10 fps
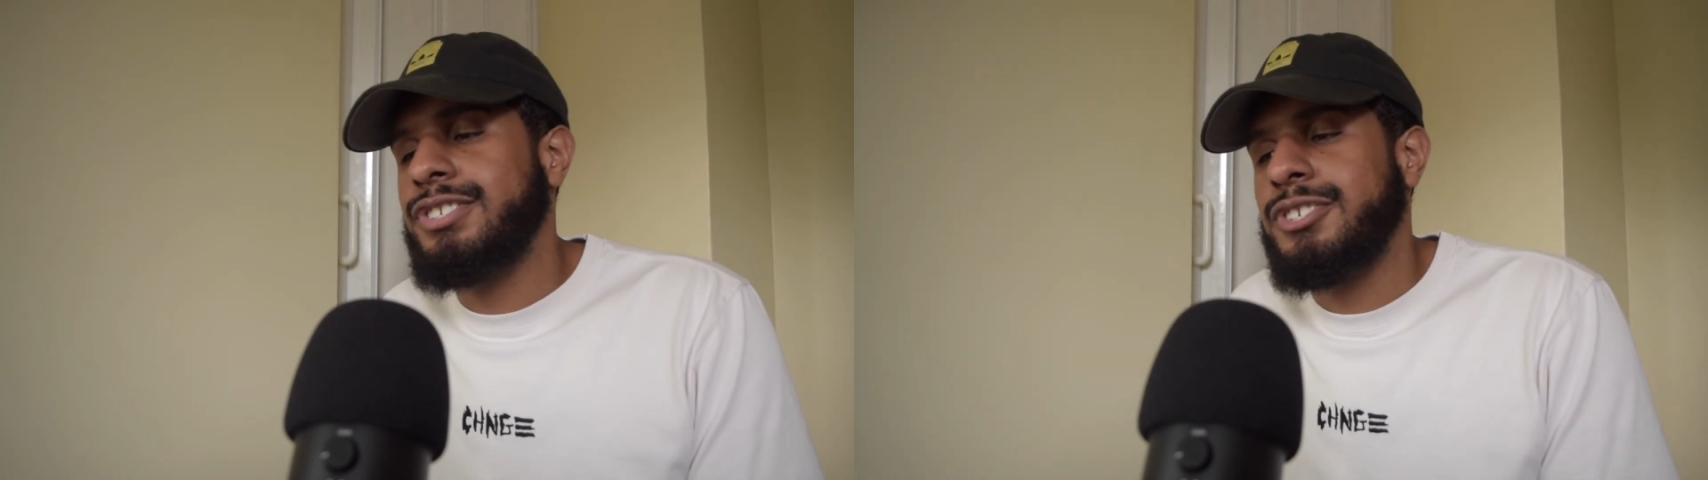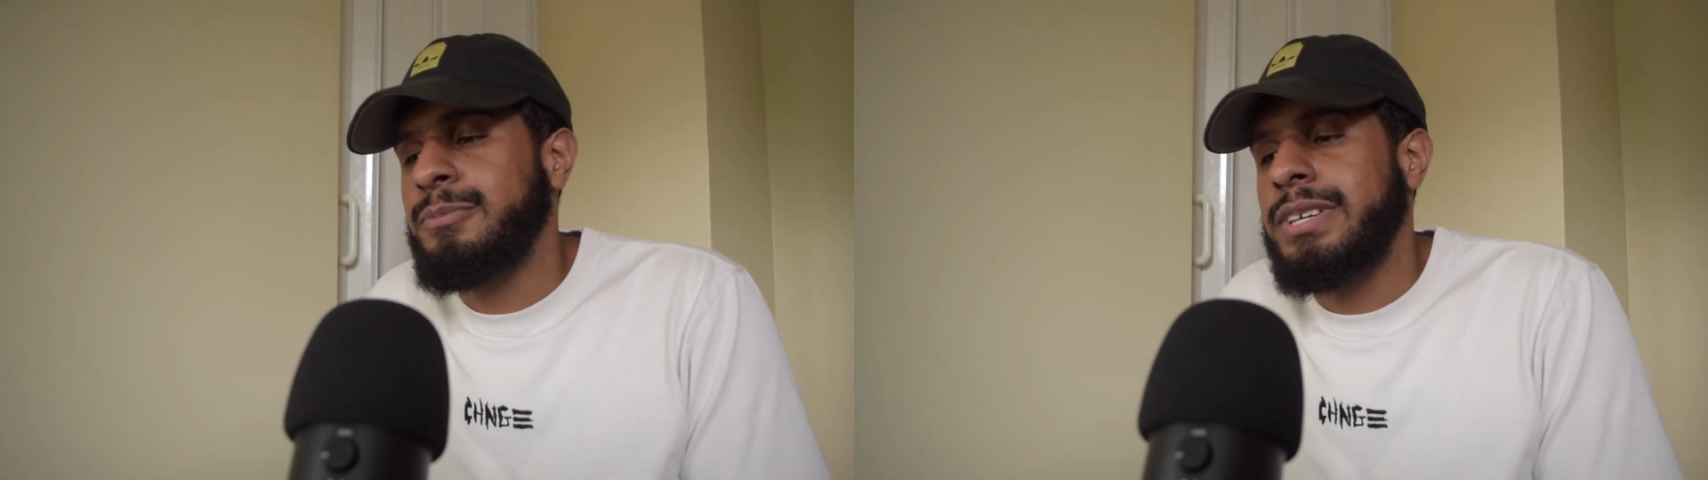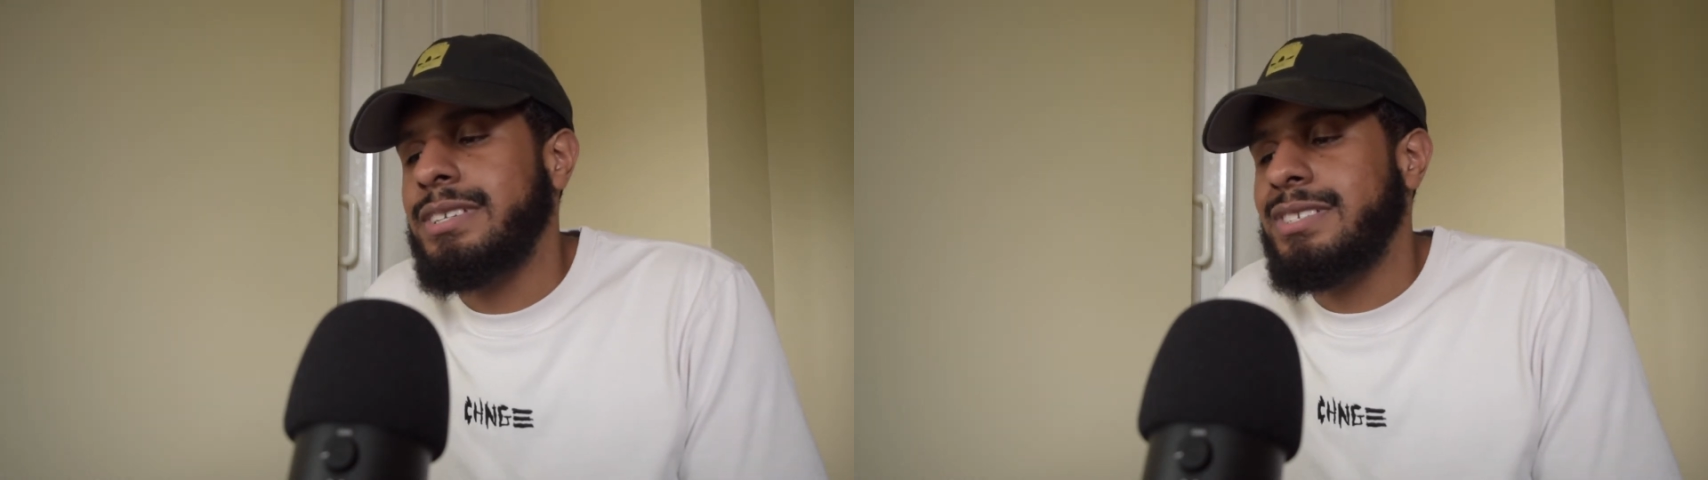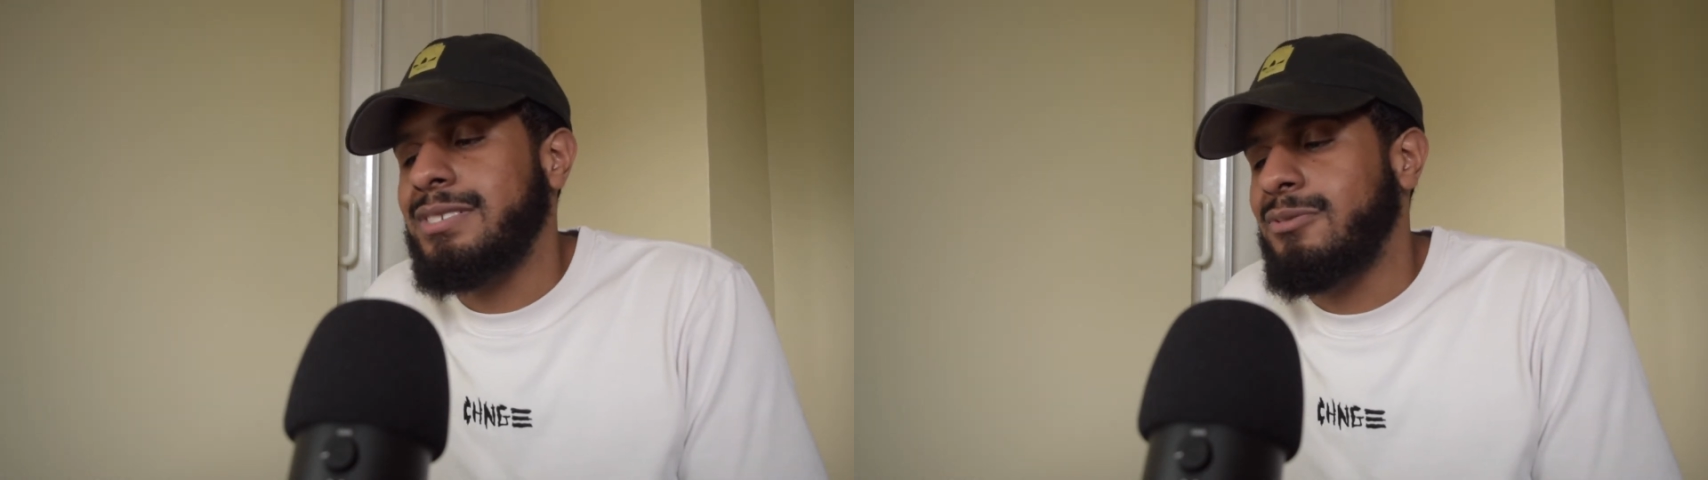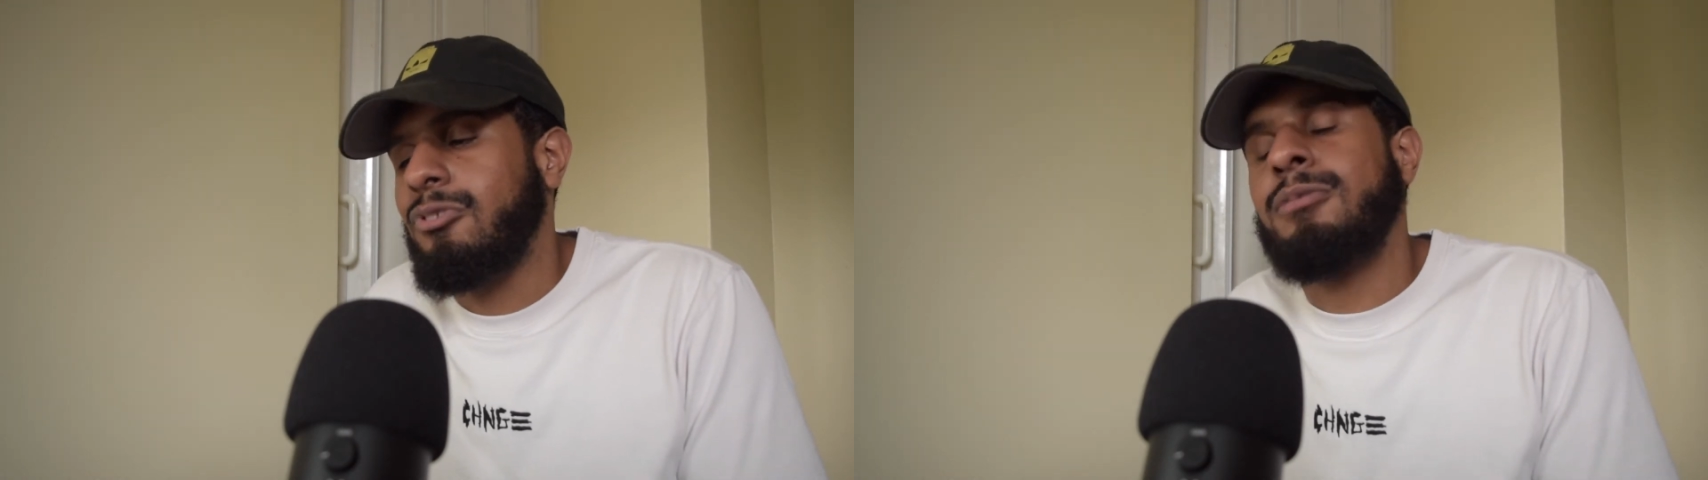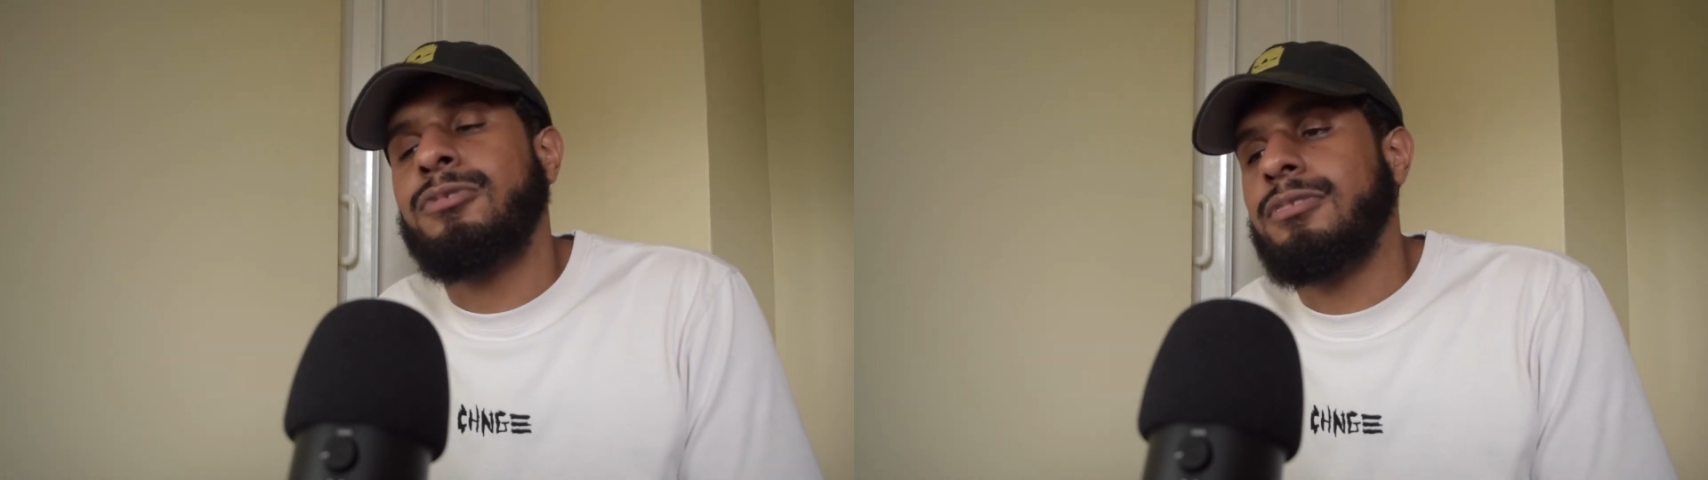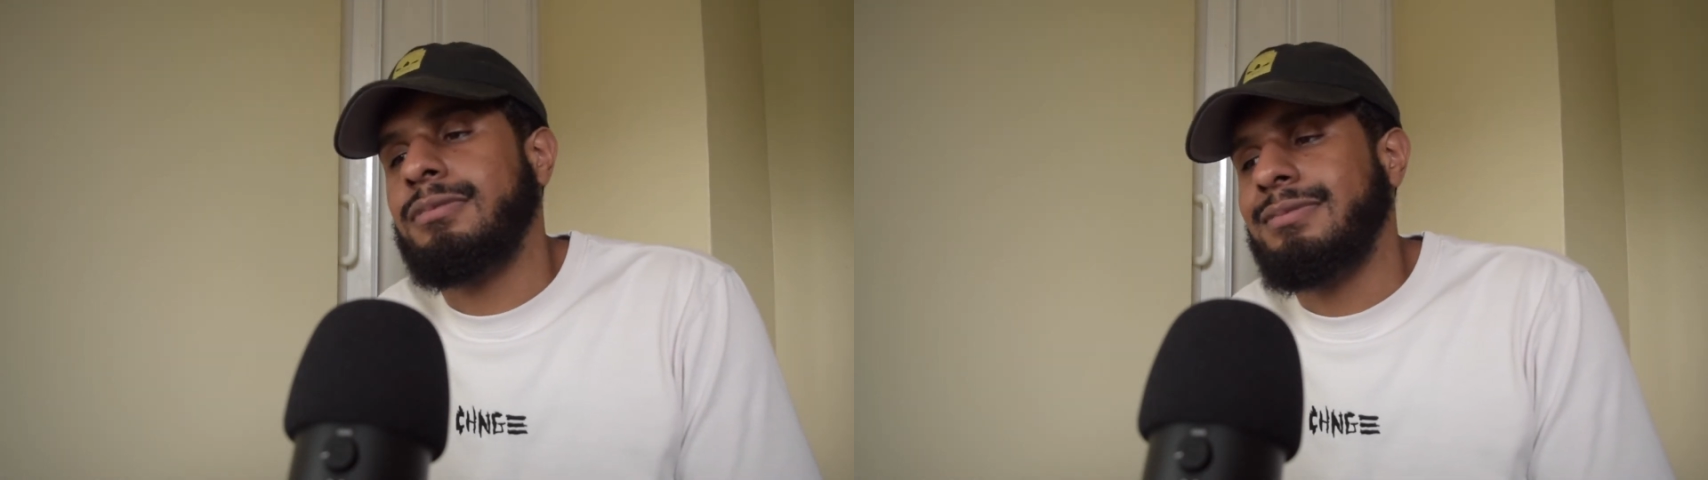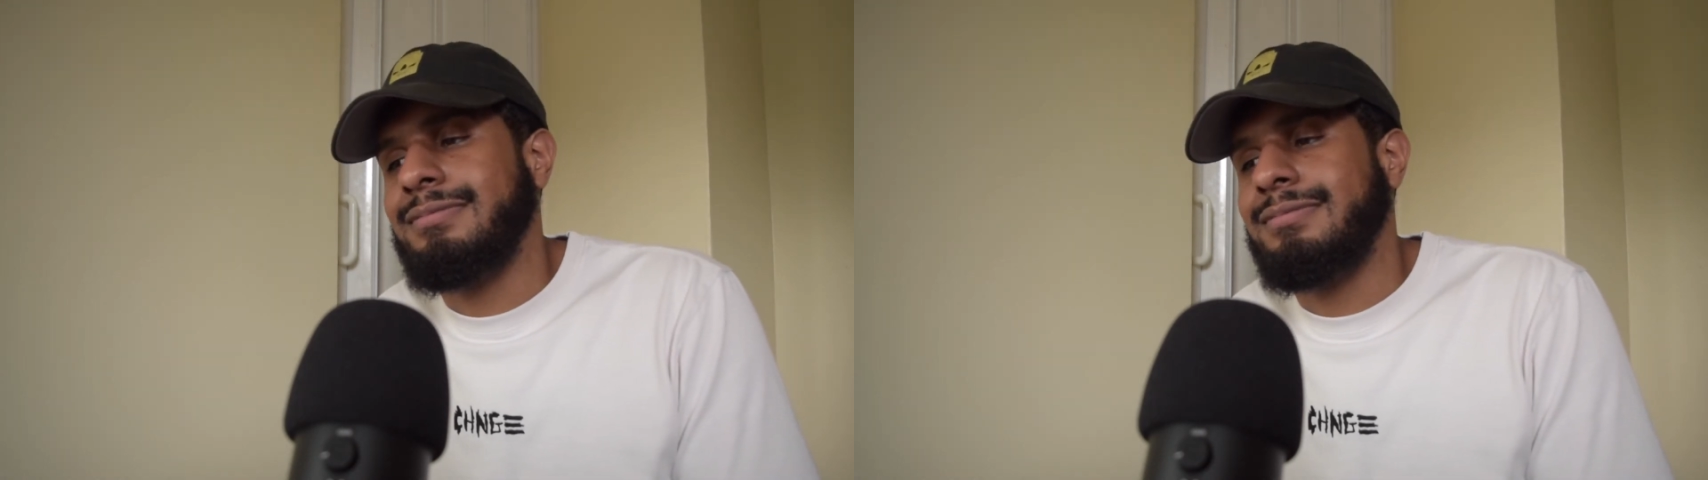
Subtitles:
should be just normal,